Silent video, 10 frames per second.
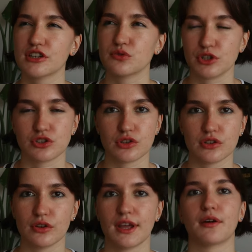dress, which is
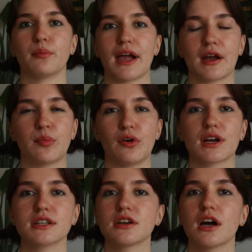also like a black
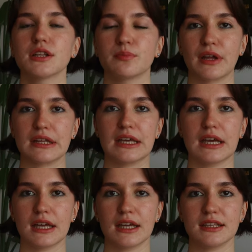polka dot, but
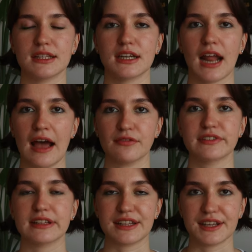it didn't have
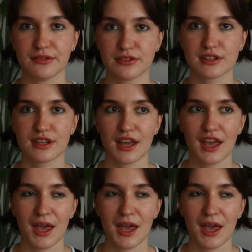sleeves.